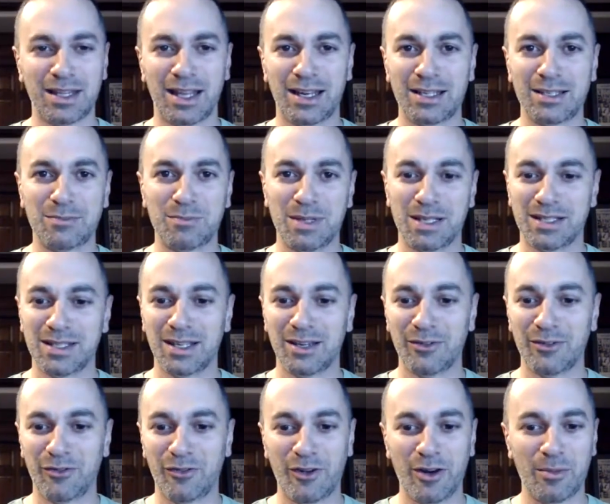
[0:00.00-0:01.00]
is missing
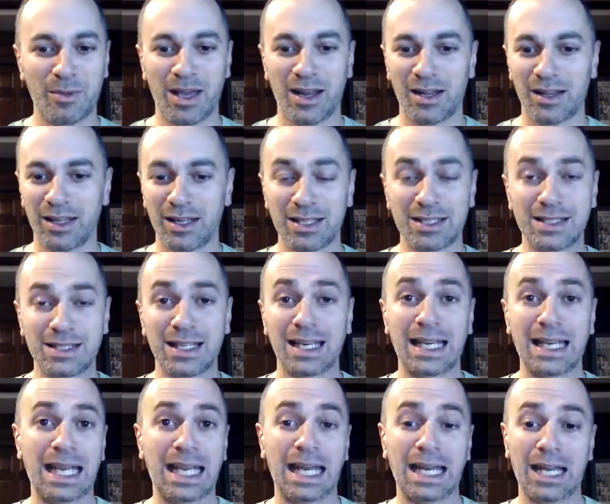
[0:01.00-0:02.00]
from analytics that
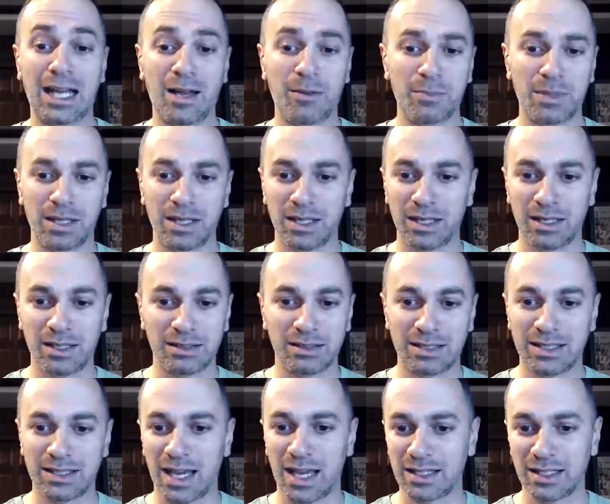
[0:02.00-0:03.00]
cannot be
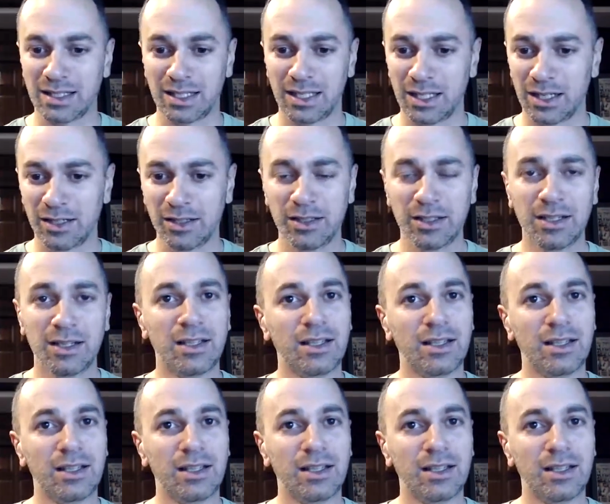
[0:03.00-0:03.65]
detected here.